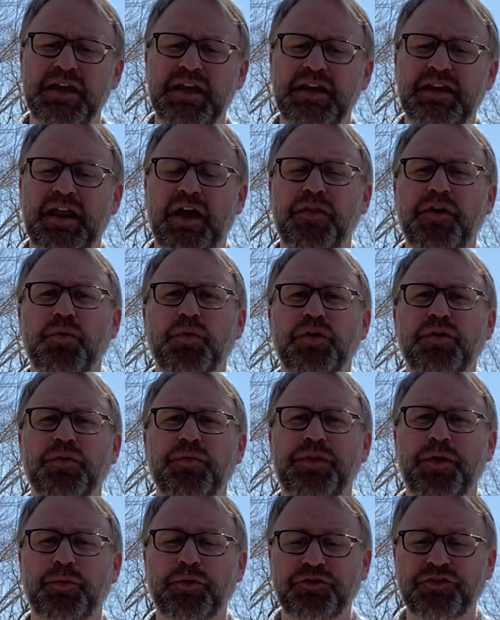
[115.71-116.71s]
Now, there
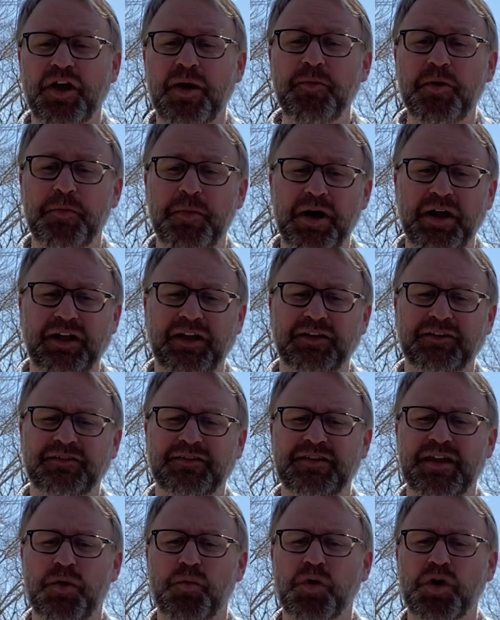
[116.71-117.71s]
were some among us
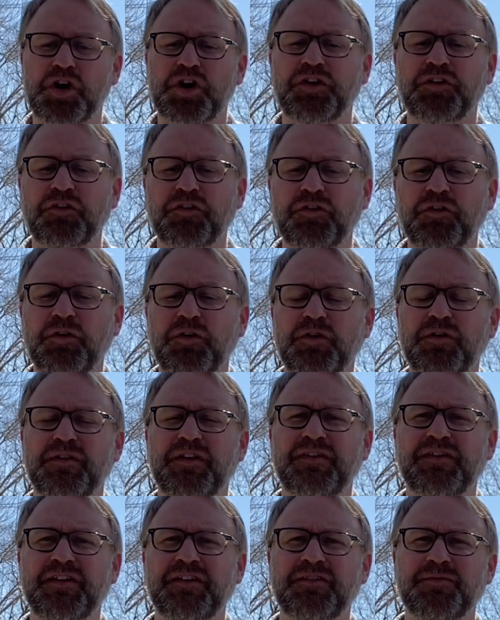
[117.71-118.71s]
that were concerned
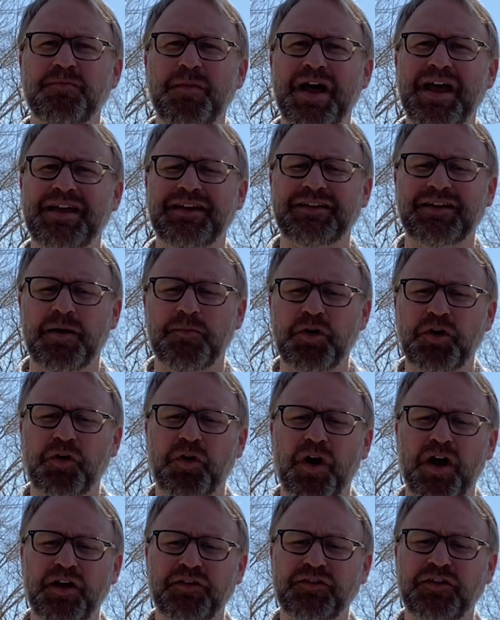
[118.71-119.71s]
that this might come
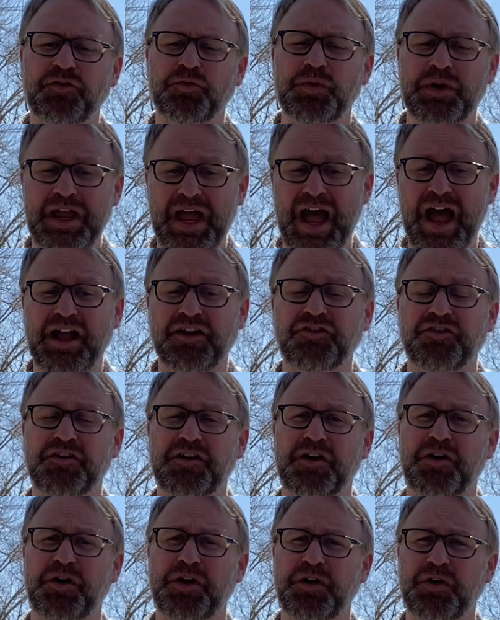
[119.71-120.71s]
across as
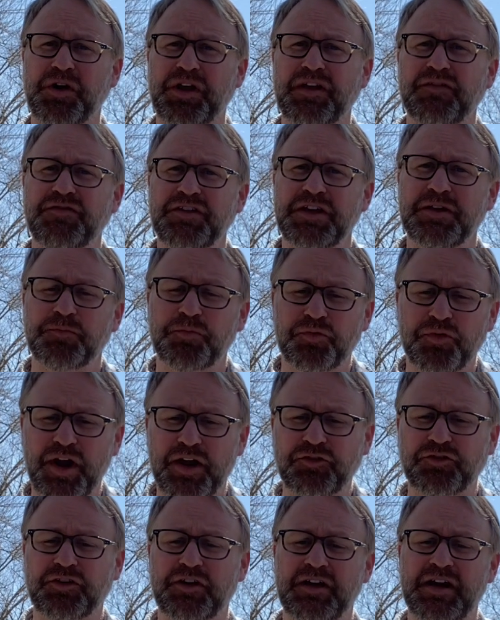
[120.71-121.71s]
reactionary or give the
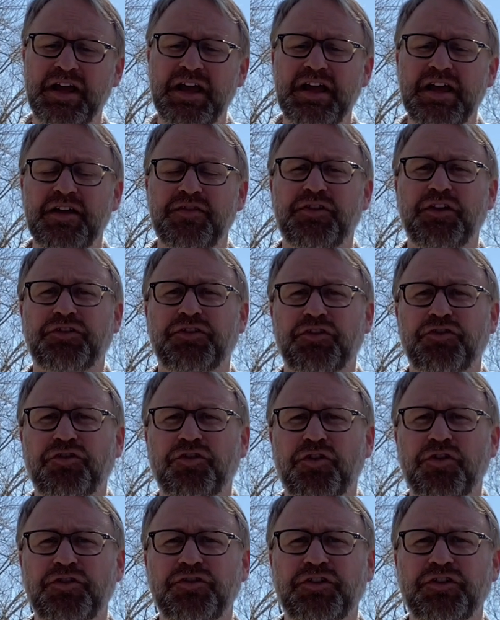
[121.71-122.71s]
impression that the church